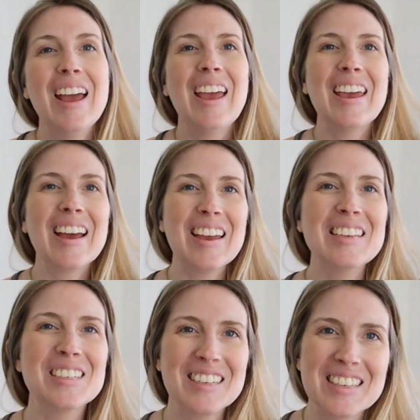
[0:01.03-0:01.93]
Hey
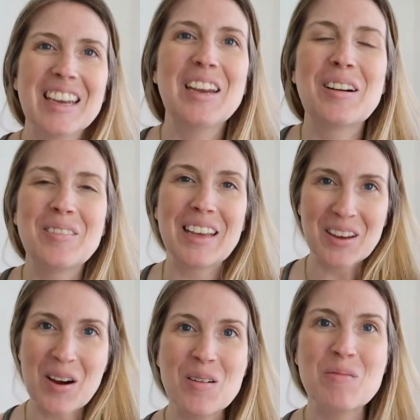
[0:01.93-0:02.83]
guys, Jessica here with
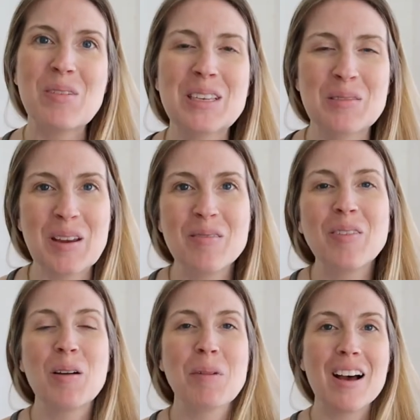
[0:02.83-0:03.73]
Home Sweet
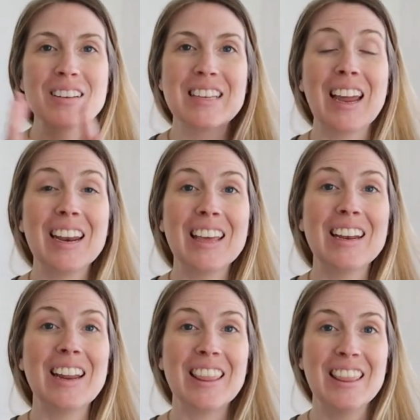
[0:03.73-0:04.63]
Farmhouse and
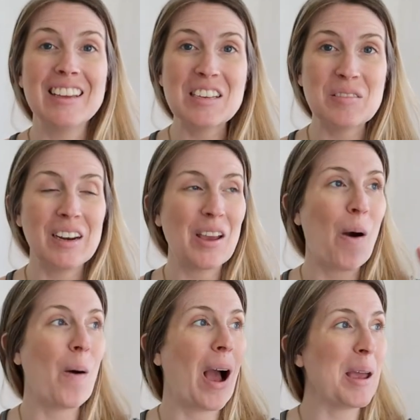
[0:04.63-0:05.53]
in this video
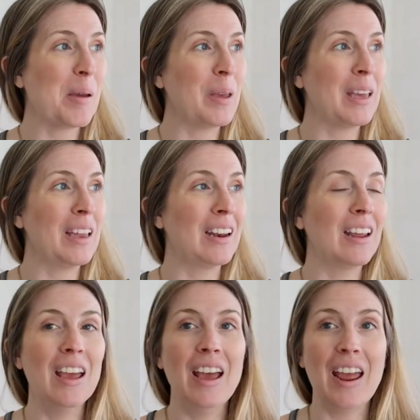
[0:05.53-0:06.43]
I am
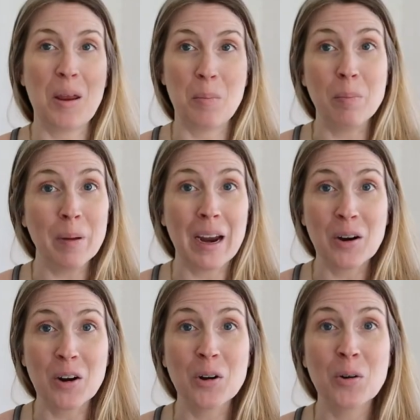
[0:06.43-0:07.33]
in a
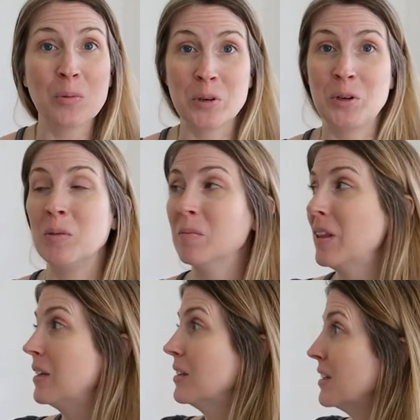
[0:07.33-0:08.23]
bare room,
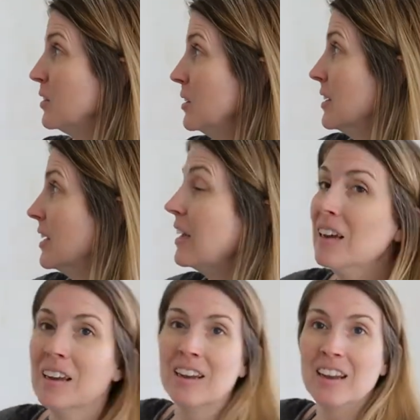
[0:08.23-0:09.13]
like
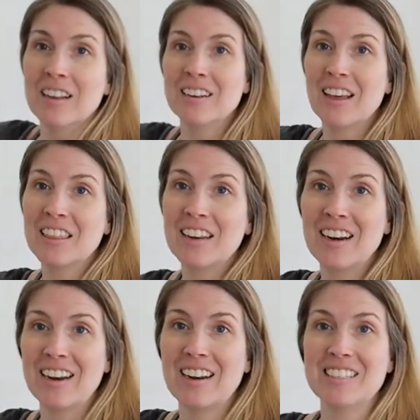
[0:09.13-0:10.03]
literally nothing
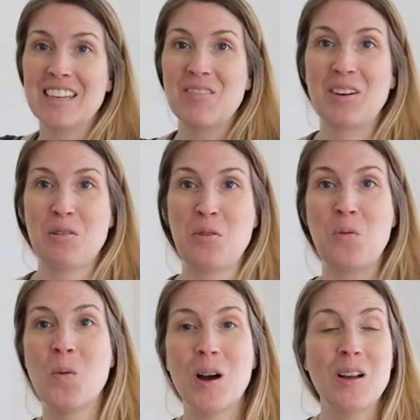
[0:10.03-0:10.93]
is even on the
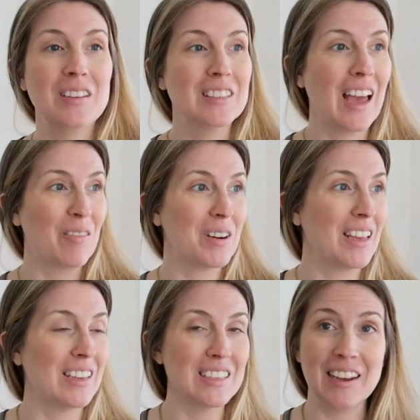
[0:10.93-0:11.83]
walls,
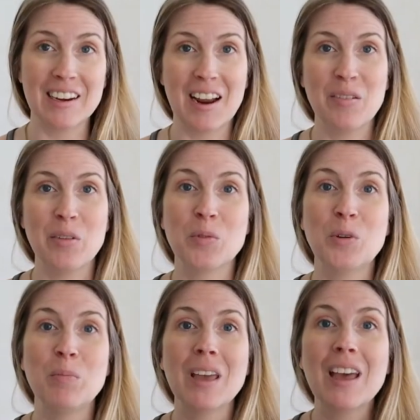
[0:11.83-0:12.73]
everything is taken out of the
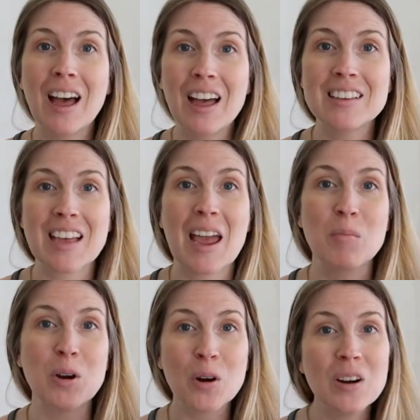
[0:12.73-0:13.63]
room because I
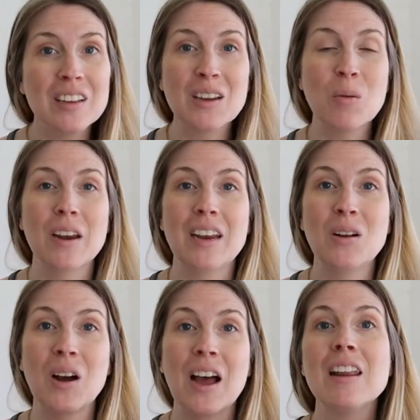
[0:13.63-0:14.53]
am currently working
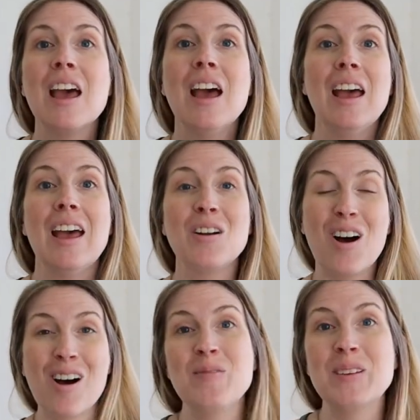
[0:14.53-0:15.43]
on an
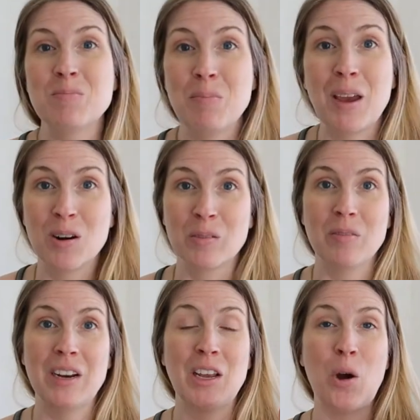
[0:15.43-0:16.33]
office
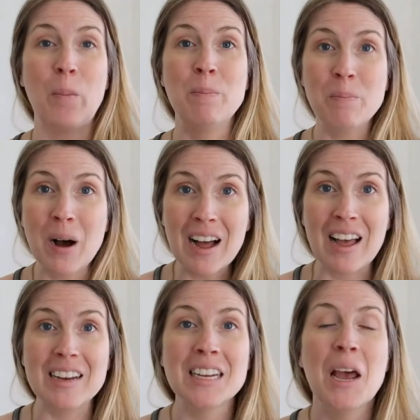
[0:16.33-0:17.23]
makeover video,
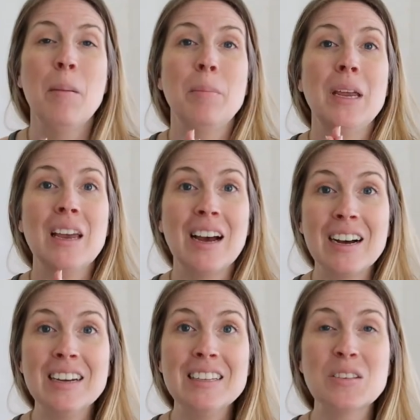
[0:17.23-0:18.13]
but
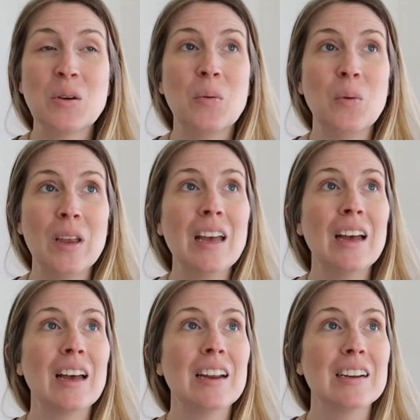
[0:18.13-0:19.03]
because we
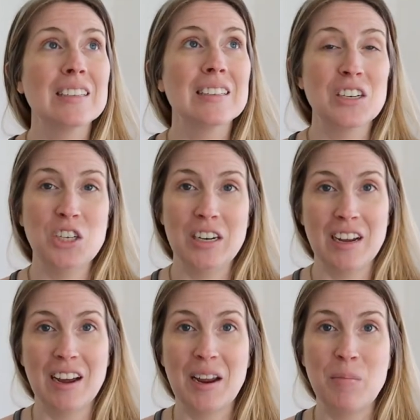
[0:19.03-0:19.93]
had such a
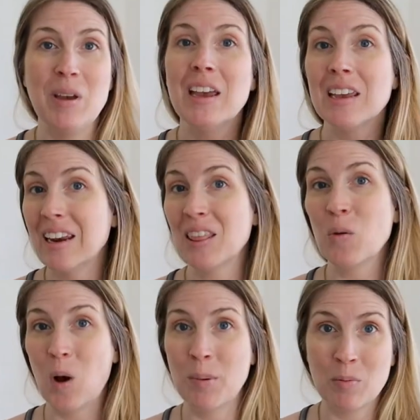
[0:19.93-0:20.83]
time getting the
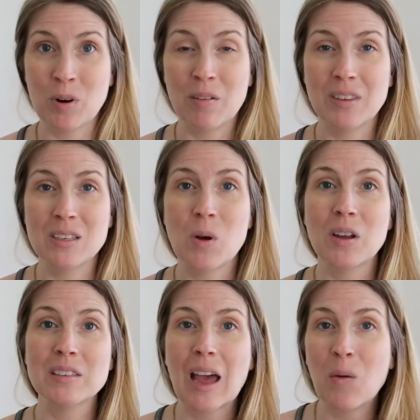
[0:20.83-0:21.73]
wallpaper off these
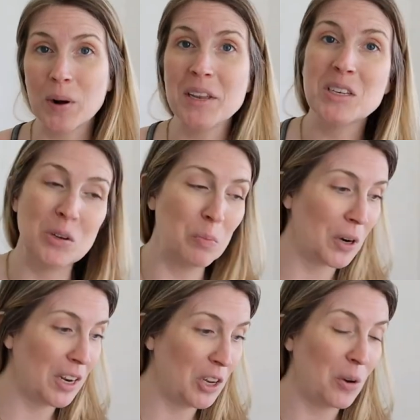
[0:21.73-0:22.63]
walls, I wanted to
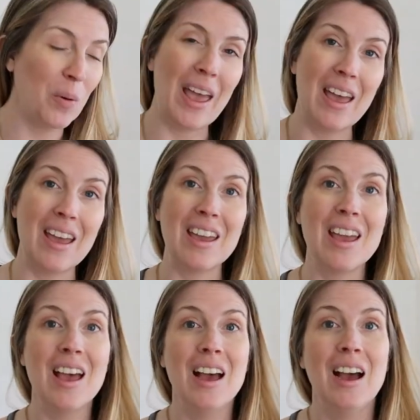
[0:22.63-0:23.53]
bring you
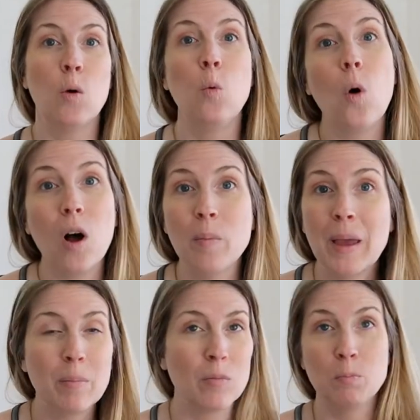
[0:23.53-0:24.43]
a
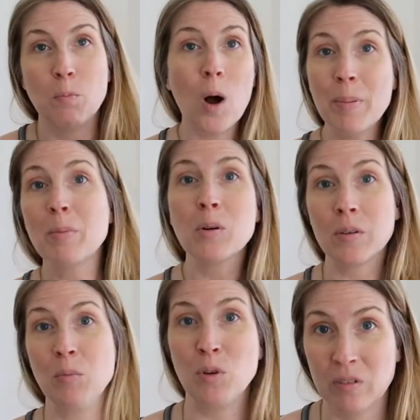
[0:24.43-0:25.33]
wallpaper, wallpaper
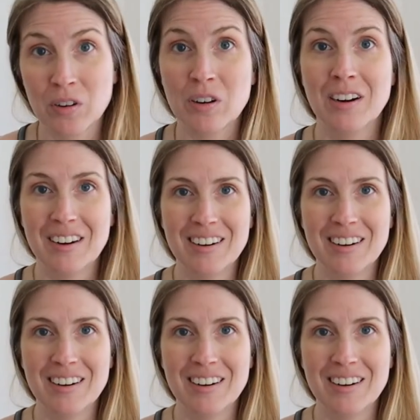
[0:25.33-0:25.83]
remover